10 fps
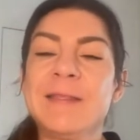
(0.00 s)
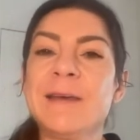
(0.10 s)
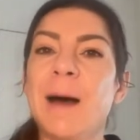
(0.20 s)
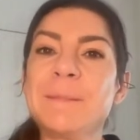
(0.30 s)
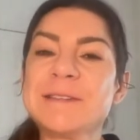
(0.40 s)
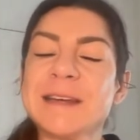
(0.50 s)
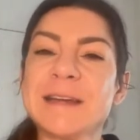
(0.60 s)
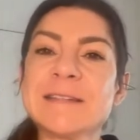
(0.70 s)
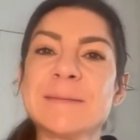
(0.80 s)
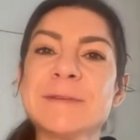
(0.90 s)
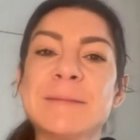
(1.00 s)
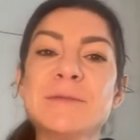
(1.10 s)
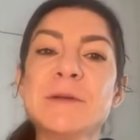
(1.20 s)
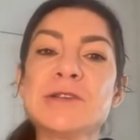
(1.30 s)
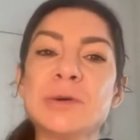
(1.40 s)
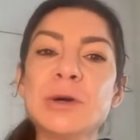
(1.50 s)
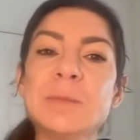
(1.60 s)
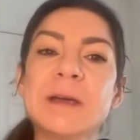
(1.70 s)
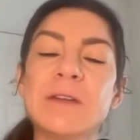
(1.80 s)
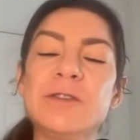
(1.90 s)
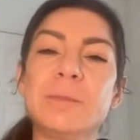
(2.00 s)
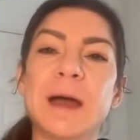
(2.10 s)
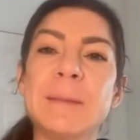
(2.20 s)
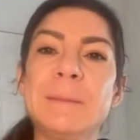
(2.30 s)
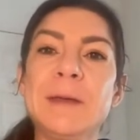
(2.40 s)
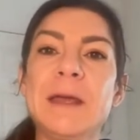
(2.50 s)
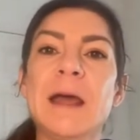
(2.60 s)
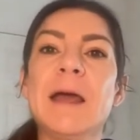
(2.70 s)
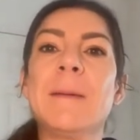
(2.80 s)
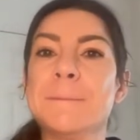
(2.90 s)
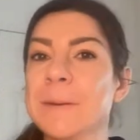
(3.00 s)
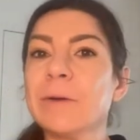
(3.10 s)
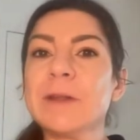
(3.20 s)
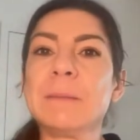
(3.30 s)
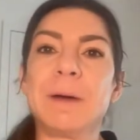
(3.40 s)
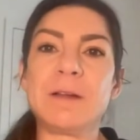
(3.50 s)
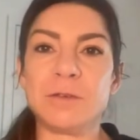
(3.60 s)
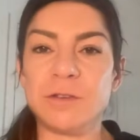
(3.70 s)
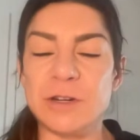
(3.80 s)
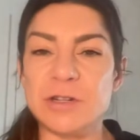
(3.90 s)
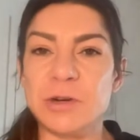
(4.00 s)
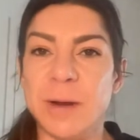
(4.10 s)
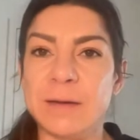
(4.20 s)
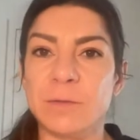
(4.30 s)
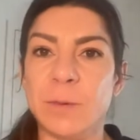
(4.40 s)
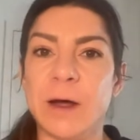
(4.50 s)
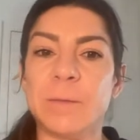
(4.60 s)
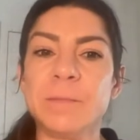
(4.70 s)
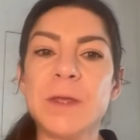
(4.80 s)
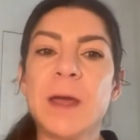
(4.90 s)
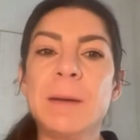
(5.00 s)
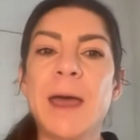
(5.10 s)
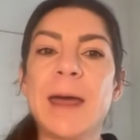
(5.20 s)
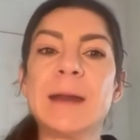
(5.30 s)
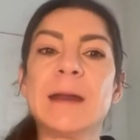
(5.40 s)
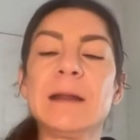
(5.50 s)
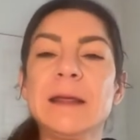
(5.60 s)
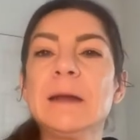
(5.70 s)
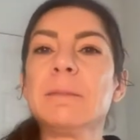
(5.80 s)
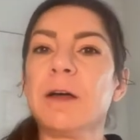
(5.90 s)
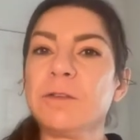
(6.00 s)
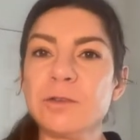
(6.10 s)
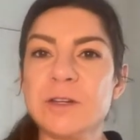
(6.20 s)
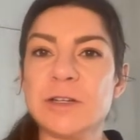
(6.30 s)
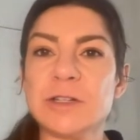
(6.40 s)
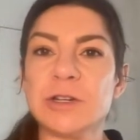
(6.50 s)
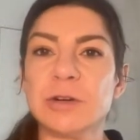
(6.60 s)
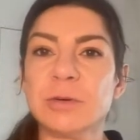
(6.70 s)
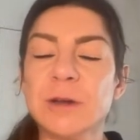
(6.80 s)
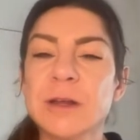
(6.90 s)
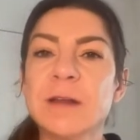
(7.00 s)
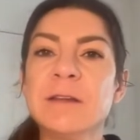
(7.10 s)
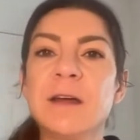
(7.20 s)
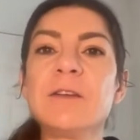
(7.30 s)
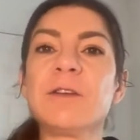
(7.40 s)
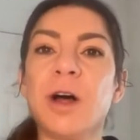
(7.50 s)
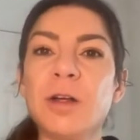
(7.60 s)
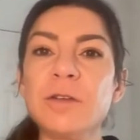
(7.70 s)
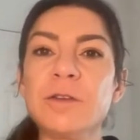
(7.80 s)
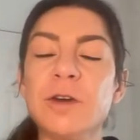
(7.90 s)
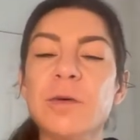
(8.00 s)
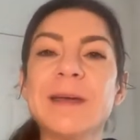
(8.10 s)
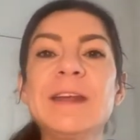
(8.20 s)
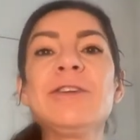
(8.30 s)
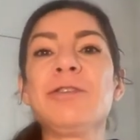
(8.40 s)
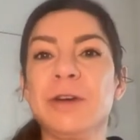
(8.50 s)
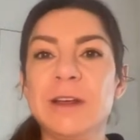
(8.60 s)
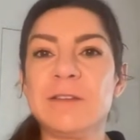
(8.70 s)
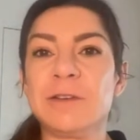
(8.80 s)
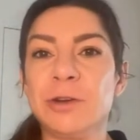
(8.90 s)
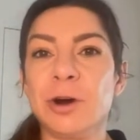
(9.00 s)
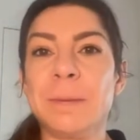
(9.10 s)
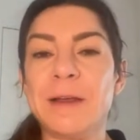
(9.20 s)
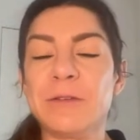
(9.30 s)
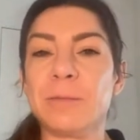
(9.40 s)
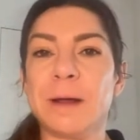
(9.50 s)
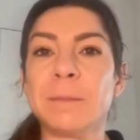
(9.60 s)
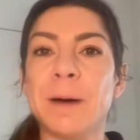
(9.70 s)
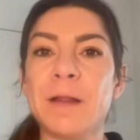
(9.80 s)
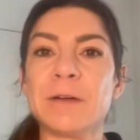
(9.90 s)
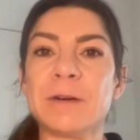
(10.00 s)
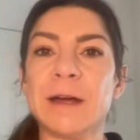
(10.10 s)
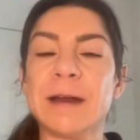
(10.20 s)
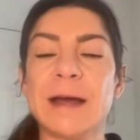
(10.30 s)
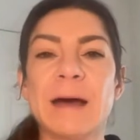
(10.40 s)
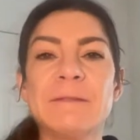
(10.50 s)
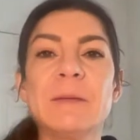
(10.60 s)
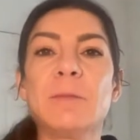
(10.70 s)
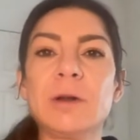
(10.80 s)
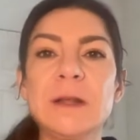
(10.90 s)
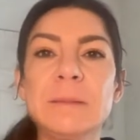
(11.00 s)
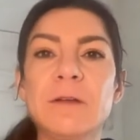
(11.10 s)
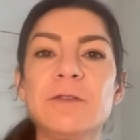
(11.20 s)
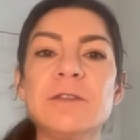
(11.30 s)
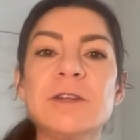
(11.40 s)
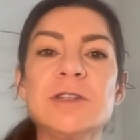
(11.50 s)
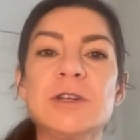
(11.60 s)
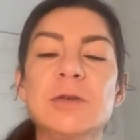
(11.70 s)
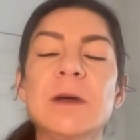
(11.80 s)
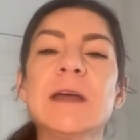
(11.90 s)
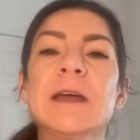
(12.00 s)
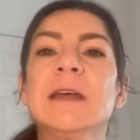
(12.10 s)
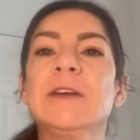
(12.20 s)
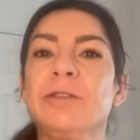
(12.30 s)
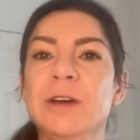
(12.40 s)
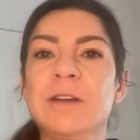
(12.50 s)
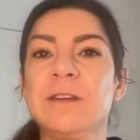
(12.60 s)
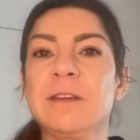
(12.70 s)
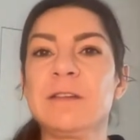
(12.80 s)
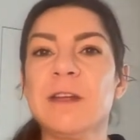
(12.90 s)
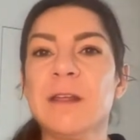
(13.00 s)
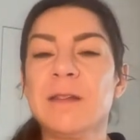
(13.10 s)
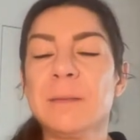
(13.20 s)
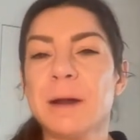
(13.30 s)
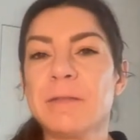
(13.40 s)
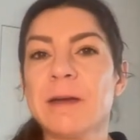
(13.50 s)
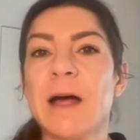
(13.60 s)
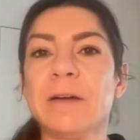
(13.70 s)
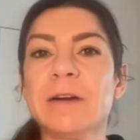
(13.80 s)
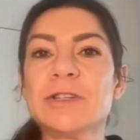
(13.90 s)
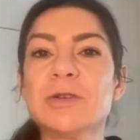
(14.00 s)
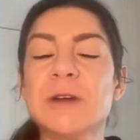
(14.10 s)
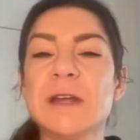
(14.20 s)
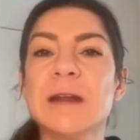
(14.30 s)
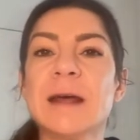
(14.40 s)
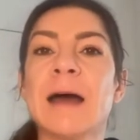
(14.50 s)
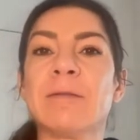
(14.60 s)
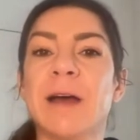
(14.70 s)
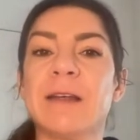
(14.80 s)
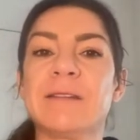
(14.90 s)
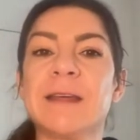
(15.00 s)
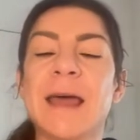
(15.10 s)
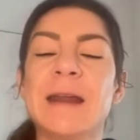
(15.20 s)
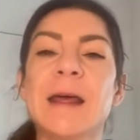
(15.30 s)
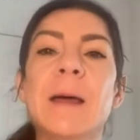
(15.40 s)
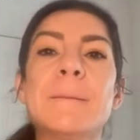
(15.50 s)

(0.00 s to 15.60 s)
the opposite can sometimes be true, because you might be building muscle tissue as well. And lean muscle tissue does also increase your basal metabolic rate. Having more lean muscle tissue increases the amount of calories you need at rest. And